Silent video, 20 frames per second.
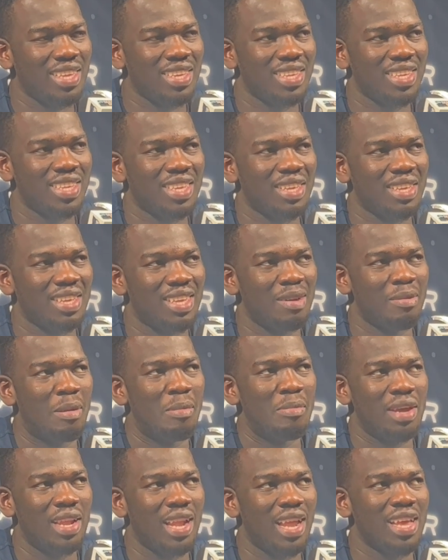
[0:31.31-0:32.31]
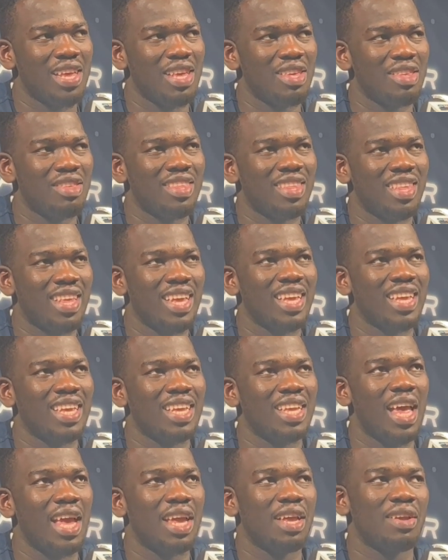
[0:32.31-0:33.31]
I remember like he's
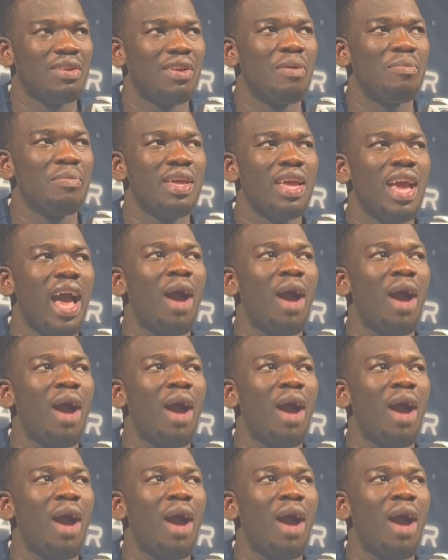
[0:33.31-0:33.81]
thinking like you know I me mean?